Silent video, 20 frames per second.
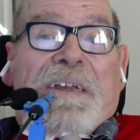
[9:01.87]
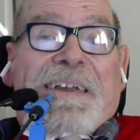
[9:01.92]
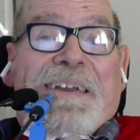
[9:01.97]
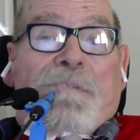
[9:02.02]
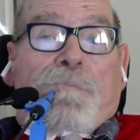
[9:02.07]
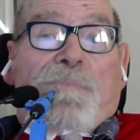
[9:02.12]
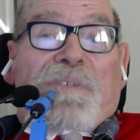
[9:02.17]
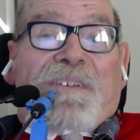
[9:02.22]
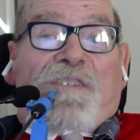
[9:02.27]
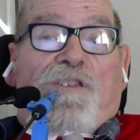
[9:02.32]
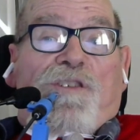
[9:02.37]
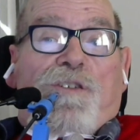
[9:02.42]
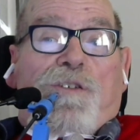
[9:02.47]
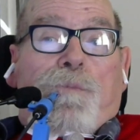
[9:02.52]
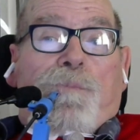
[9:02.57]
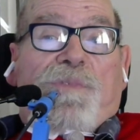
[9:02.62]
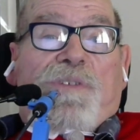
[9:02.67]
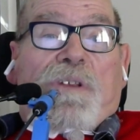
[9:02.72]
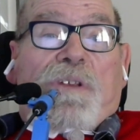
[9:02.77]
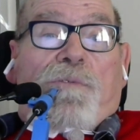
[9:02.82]
I've mentioned
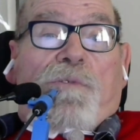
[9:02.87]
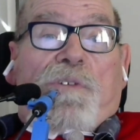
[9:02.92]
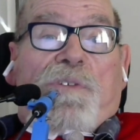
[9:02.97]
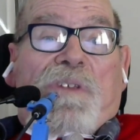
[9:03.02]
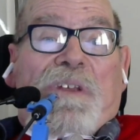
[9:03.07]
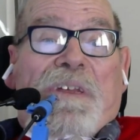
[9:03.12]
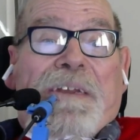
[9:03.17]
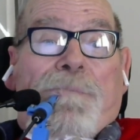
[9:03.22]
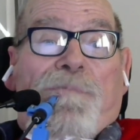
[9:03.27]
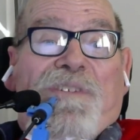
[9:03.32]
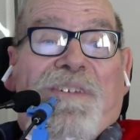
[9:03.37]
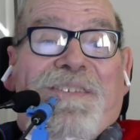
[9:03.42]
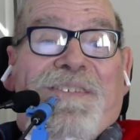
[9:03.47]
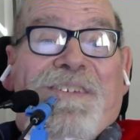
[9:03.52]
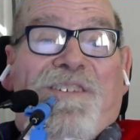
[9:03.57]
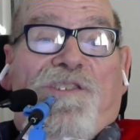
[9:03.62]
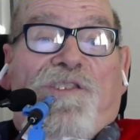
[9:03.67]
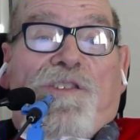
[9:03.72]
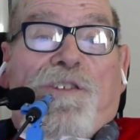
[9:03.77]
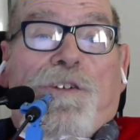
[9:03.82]
him several times in
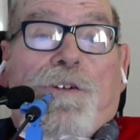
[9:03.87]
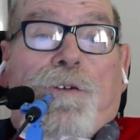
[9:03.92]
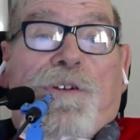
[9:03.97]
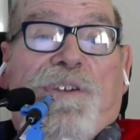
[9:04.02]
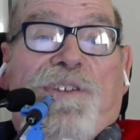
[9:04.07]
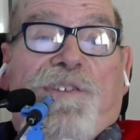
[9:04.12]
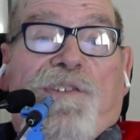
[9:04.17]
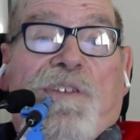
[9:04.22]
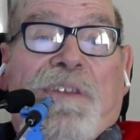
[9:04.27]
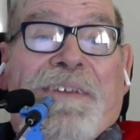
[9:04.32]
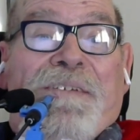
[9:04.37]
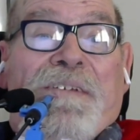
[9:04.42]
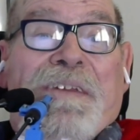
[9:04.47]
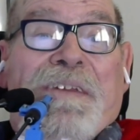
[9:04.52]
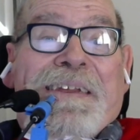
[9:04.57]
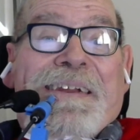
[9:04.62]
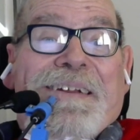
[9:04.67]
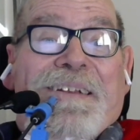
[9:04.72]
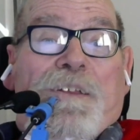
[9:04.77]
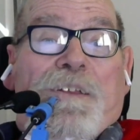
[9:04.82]
this series
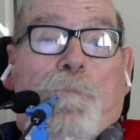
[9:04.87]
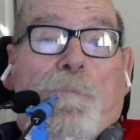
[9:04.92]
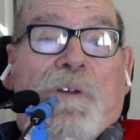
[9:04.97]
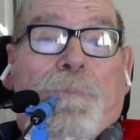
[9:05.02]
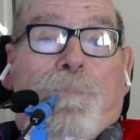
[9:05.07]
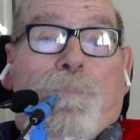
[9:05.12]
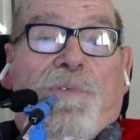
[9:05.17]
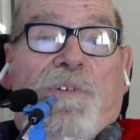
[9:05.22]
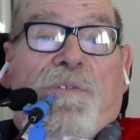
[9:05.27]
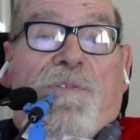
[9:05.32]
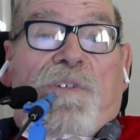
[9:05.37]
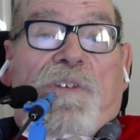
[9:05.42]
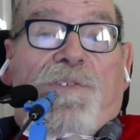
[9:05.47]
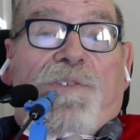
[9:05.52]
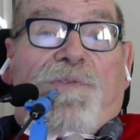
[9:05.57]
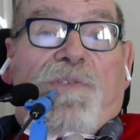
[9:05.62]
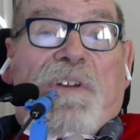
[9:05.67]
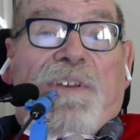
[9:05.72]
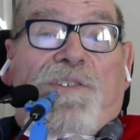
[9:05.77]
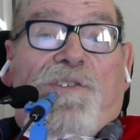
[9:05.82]
and in my
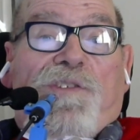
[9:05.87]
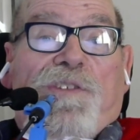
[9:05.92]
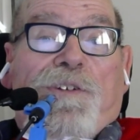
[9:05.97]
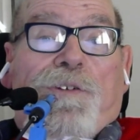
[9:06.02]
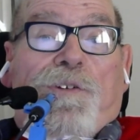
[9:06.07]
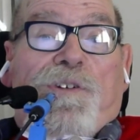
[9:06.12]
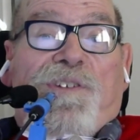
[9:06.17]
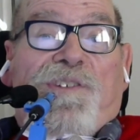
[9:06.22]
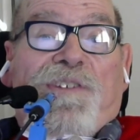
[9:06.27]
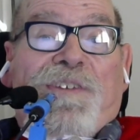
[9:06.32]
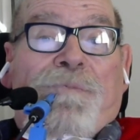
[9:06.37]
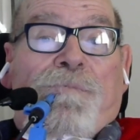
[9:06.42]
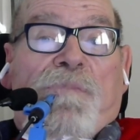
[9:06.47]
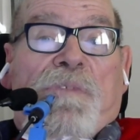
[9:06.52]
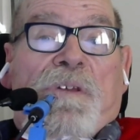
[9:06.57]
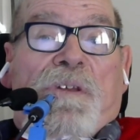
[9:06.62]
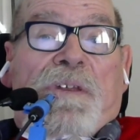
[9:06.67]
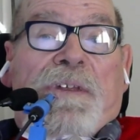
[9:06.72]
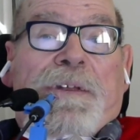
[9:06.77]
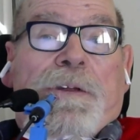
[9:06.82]
previous faith series,
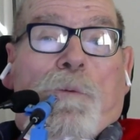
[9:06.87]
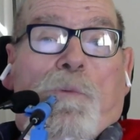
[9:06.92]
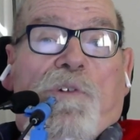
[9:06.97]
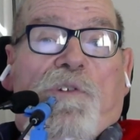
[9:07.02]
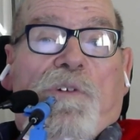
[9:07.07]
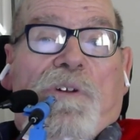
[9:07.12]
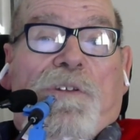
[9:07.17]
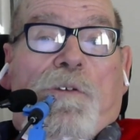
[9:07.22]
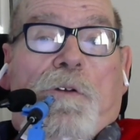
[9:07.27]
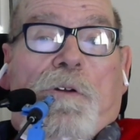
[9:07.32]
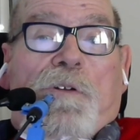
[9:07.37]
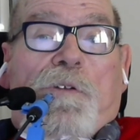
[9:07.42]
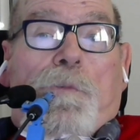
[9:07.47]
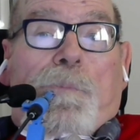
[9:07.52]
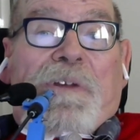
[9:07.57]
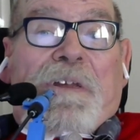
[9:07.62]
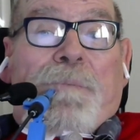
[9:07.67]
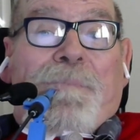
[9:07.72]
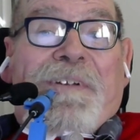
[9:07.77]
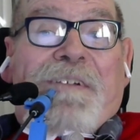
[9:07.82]
in which I talked
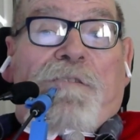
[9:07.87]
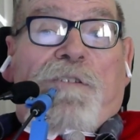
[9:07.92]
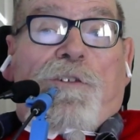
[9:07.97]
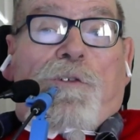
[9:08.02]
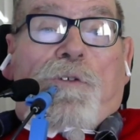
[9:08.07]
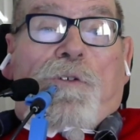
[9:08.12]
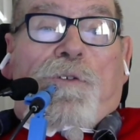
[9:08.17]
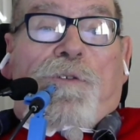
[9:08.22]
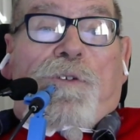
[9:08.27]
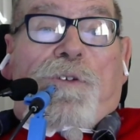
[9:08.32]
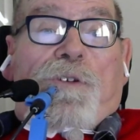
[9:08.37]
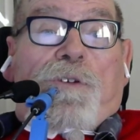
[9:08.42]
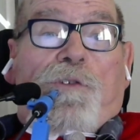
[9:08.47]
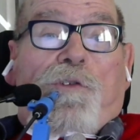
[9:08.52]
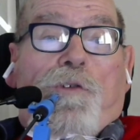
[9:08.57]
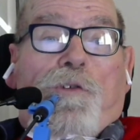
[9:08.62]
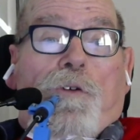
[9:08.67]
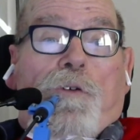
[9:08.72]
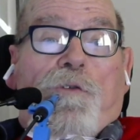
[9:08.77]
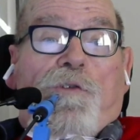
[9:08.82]
about my return to the
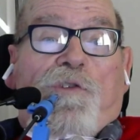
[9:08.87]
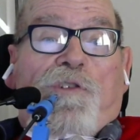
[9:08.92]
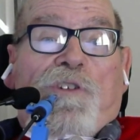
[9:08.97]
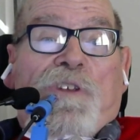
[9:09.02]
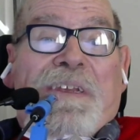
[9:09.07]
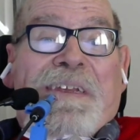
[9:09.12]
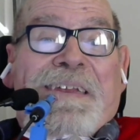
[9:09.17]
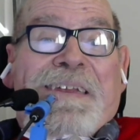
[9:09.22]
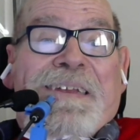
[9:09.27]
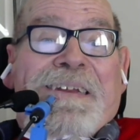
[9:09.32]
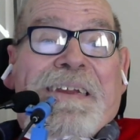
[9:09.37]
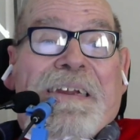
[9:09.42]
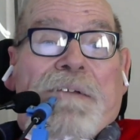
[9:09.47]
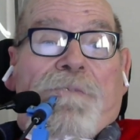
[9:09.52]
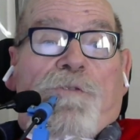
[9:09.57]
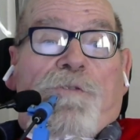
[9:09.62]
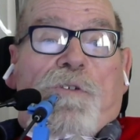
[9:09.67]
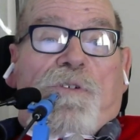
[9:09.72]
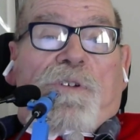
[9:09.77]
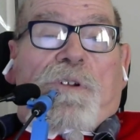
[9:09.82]
church
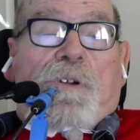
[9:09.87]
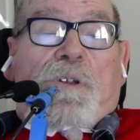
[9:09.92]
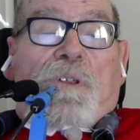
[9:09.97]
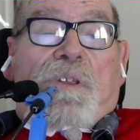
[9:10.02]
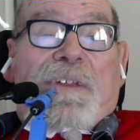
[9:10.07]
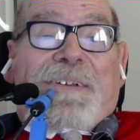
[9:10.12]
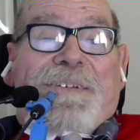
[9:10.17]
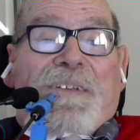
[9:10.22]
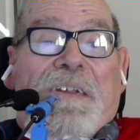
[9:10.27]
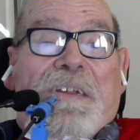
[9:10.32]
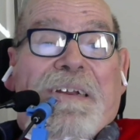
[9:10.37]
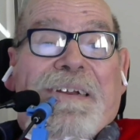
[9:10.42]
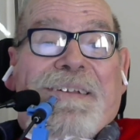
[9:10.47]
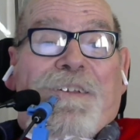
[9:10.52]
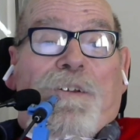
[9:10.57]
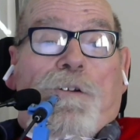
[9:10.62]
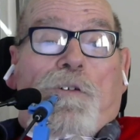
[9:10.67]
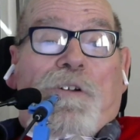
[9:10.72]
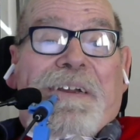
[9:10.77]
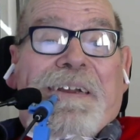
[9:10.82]
after nearly a
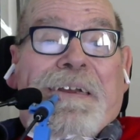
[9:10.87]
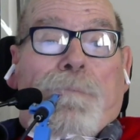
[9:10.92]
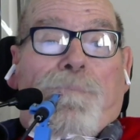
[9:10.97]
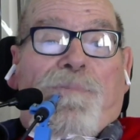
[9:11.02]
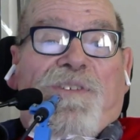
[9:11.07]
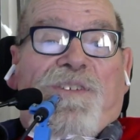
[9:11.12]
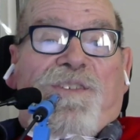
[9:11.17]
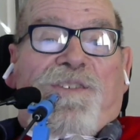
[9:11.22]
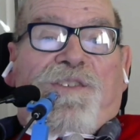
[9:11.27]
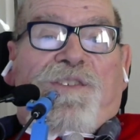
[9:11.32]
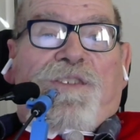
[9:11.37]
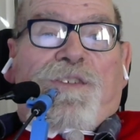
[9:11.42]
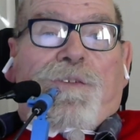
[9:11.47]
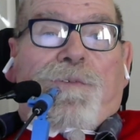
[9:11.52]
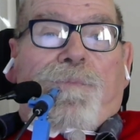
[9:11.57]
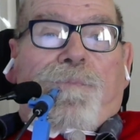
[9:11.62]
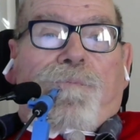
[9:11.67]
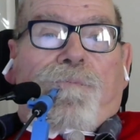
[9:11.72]
nine year absence.